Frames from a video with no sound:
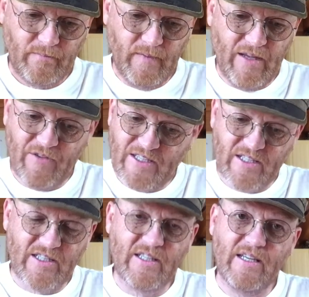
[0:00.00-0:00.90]
If I
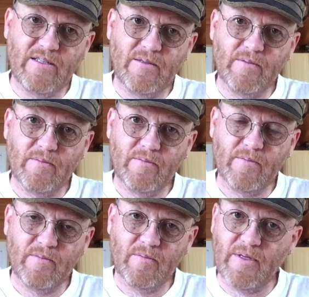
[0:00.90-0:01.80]
succeed,
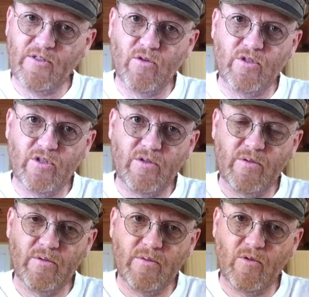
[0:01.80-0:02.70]
my daughter
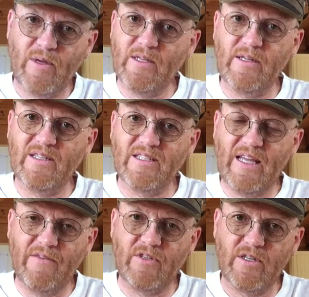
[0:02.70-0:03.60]
Gwendolen is
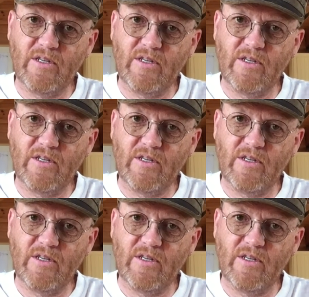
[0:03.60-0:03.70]
saved.